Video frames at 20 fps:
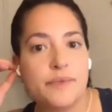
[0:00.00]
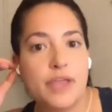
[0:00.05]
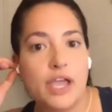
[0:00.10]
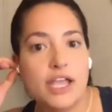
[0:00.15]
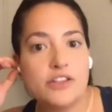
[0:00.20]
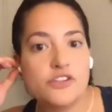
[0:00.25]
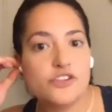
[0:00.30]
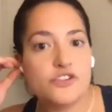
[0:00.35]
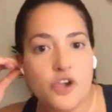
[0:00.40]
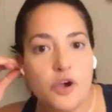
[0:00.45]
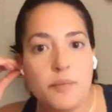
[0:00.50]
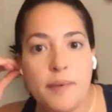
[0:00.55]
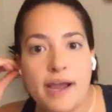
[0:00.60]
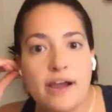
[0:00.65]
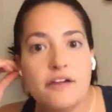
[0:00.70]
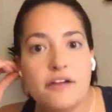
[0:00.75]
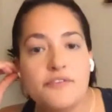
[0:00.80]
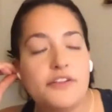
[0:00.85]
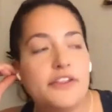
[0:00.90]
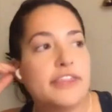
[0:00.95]
It's so
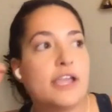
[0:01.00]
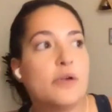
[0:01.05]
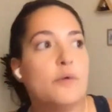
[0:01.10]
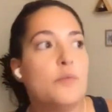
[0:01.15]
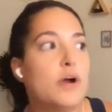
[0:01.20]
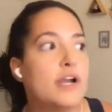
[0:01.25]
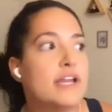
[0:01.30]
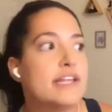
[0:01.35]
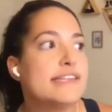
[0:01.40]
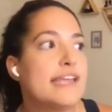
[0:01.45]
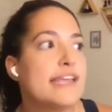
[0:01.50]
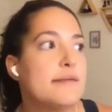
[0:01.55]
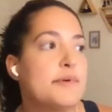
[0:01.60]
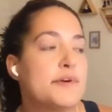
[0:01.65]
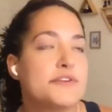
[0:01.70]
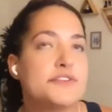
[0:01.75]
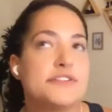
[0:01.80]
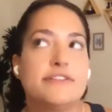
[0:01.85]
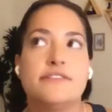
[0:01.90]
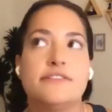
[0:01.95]
powerful. And like, what is that
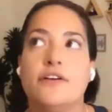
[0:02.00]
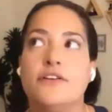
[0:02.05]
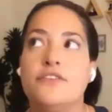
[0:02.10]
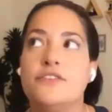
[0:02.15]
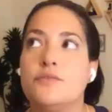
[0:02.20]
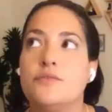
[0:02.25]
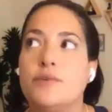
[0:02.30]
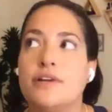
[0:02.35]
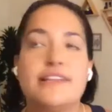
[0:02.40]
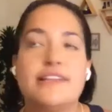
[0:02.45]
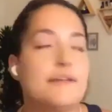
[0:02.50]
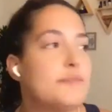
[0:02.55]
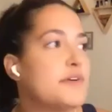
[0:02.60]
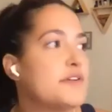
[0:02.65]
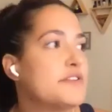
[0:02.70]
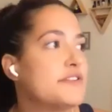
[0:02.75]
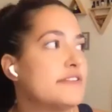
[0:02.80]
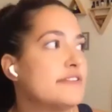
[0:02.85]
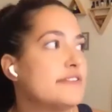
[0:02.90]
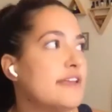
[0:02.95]
person's
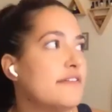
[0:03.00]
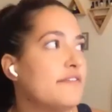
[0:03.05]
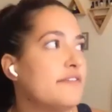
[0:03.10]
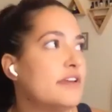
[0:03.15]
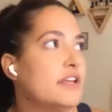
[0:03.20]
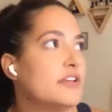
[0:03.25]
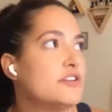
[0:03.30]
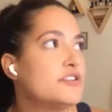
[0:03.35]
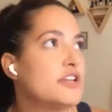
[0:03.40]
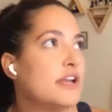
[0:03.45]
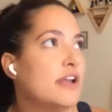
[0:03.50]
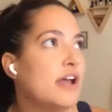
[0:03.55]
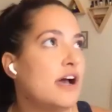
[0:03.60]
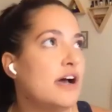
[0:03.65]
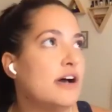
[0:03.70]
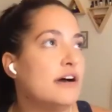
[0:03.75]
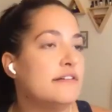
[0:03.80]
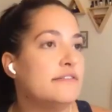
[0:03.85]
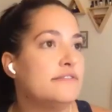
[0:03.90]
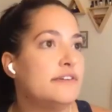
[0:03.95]
definition
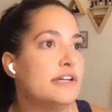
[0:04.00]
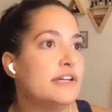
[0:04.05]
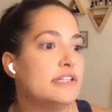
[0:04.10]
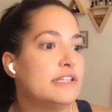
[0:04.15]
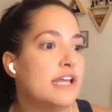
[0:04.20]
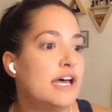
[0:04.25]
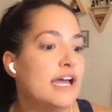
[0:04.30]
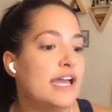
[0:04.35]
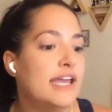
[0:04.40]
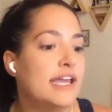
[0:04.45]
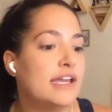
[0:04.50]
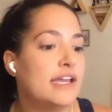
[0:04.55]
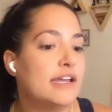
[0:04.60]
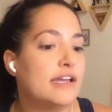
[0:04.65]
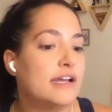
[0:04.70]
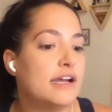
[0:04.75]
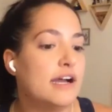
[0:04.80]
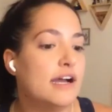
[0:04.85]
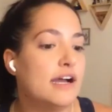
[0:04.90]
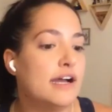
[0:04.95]
of
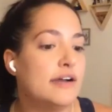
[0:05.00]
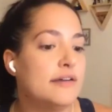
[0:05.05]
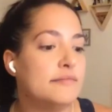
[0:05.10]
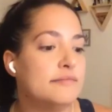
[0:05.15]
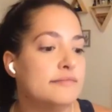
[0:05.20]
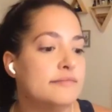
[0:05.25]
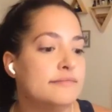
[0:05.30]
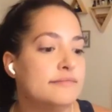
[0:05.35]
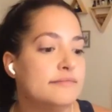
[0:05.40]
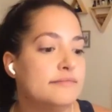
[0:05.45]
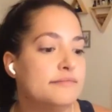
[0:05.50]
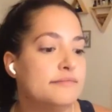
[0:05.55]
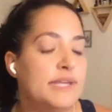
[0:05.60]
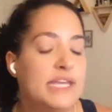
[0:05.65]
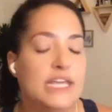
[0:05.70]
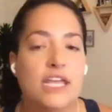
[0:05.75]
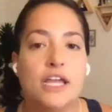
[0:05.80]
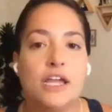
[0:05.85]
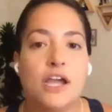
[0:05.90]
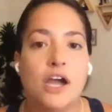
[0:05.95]
like,
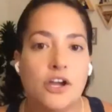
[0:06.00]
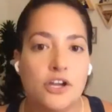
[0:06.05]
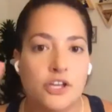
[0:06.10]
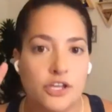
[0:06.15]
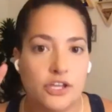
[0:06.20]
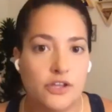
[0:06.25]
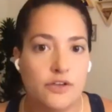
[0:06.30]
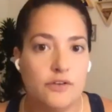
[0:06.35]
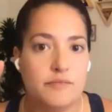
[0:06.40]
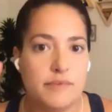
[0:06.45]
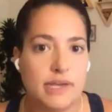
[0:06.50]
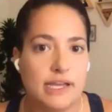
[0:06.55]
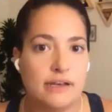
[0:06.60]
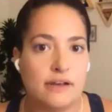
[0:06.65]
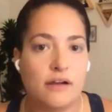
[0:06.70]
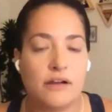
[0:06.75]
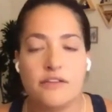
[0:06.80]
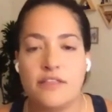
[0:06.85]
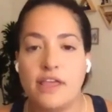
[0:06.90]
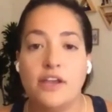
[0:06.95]
being a human?
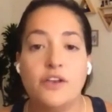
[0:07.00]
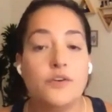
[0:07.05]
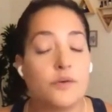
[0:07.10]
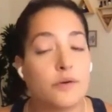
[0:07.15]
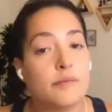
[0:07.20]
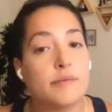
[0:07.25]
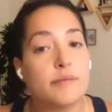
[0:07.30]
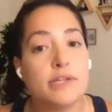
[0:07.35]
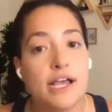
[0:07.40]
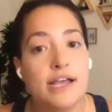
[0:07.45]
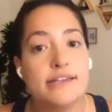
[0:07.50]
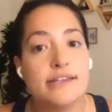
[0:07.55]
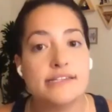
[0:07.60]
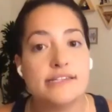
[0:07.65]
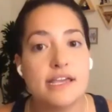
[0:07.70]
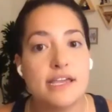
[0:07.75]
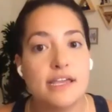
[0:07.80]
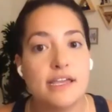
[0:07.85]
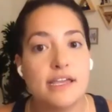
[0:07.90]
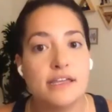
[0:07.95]
Are they
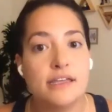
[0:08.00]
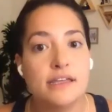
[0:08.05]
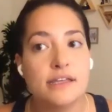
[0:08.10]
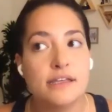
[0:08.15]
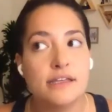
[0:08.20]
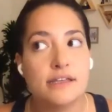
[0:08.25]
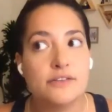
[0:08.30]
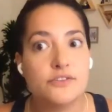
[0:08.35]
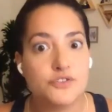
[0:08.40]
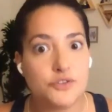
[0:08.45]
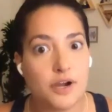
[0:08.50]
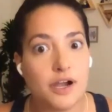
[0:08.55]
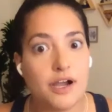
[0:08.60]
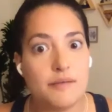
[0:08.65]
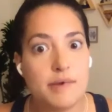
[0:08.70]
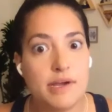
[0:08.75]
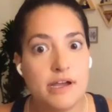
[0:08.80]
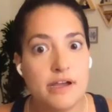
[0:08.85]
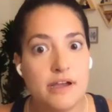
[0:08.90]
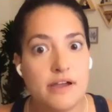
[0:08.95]
normalizing
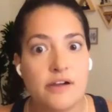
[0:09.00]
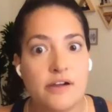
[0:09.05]
trauma?